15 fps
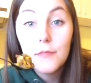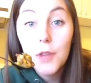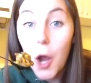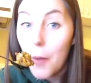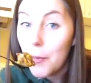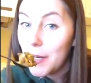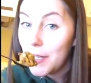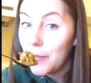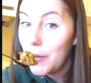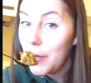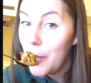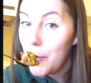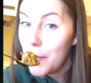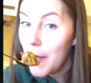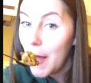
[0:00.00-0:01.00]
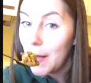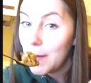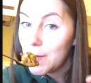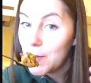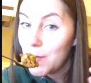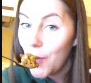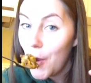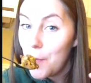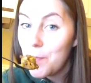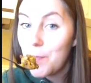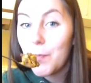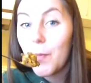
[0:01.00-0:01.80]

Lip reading: Comment if you know what that's from.